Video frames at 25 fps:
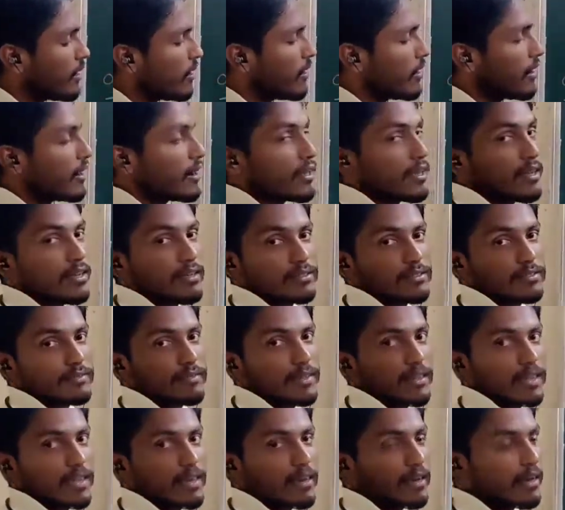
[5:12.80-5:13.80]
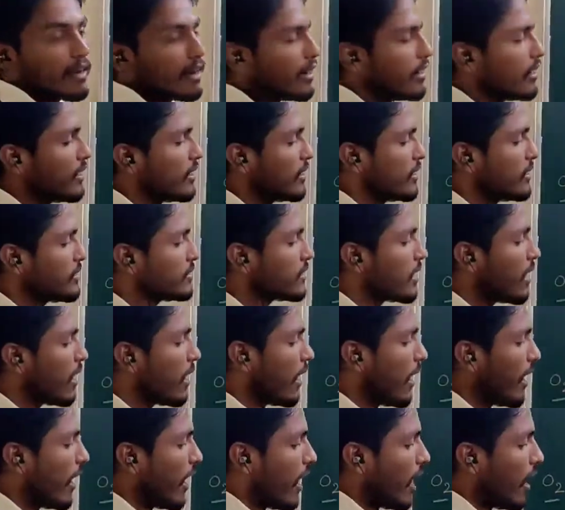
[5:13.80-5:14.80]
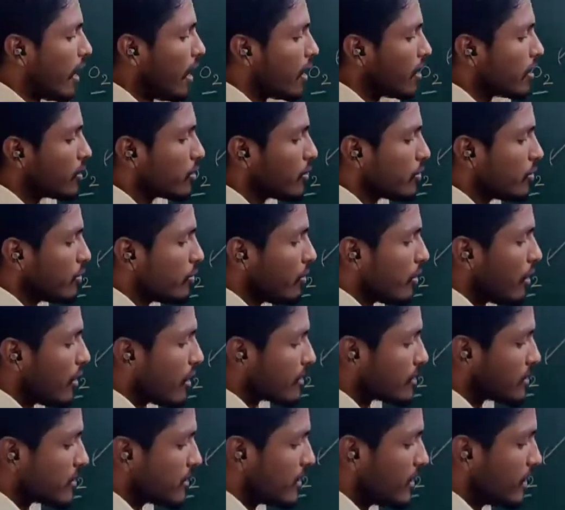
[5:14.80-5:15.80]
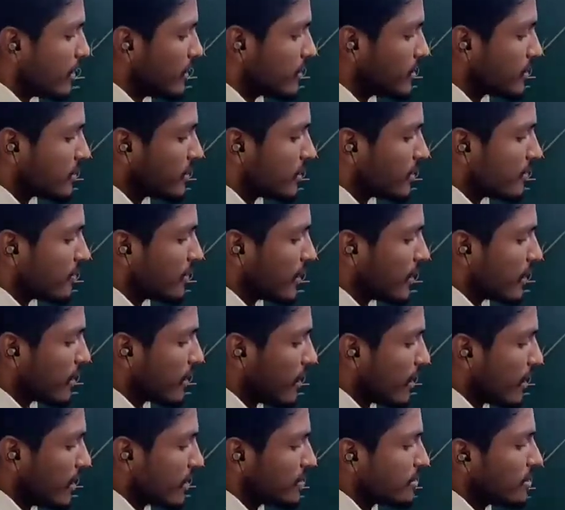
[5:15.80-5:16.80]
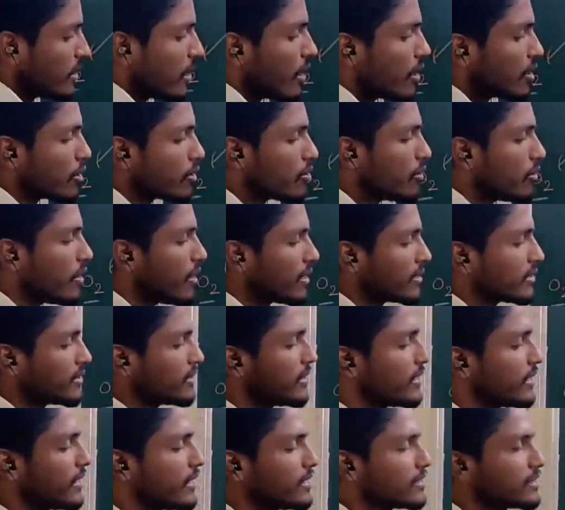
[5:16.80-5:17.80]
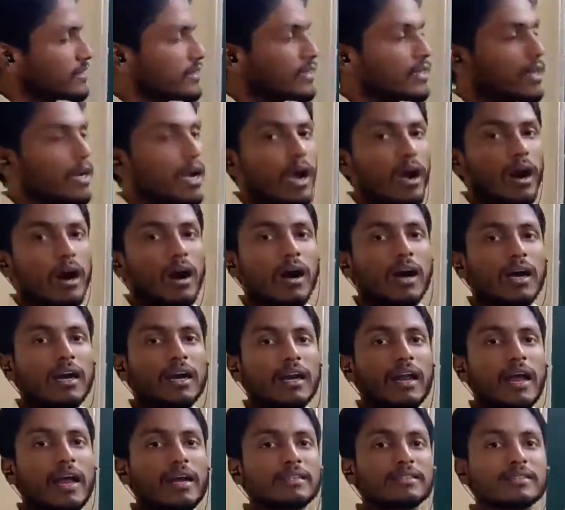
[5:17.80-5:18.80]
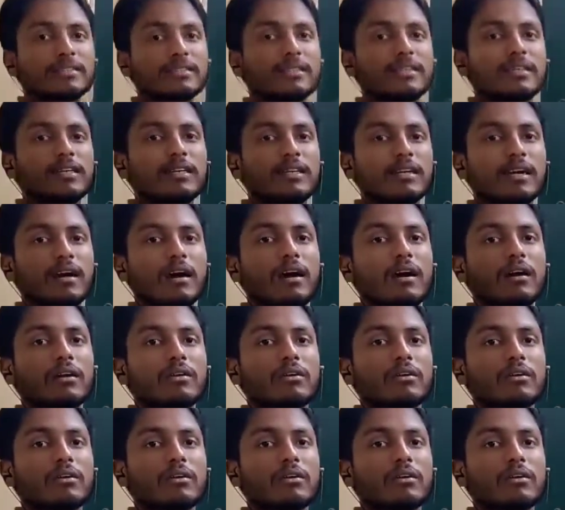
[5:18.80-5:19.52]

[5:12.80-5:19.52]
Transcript: call as auto-oxidation. We can call as auto-oxidation or rancidity.